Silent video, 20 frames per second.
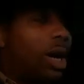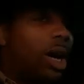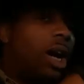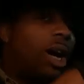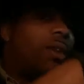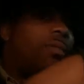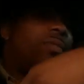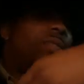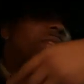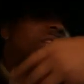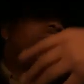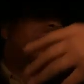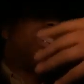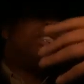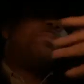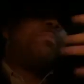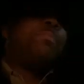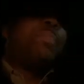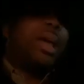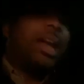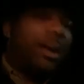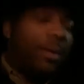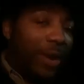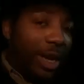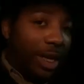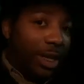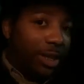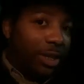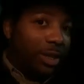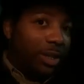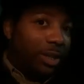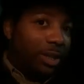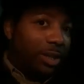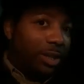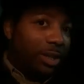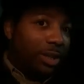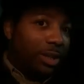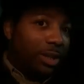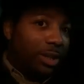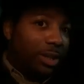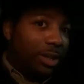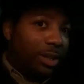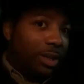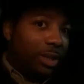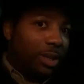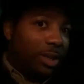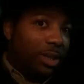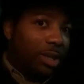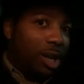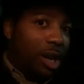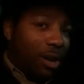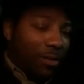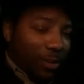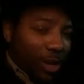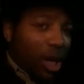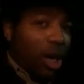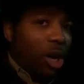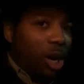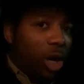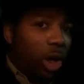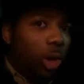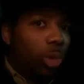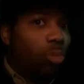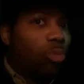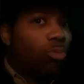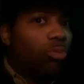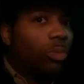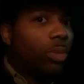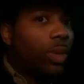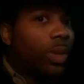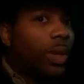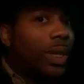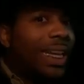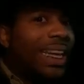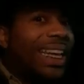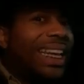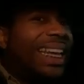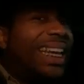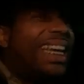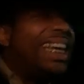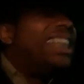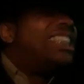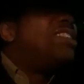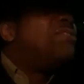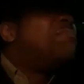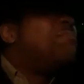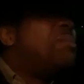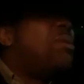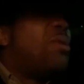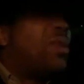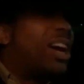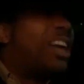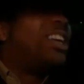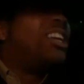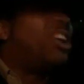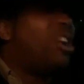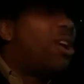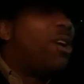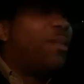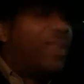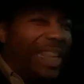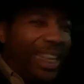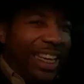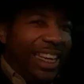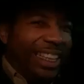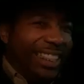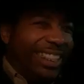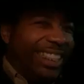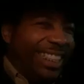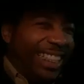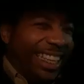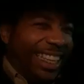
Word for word: of the Spirit of God is more glorious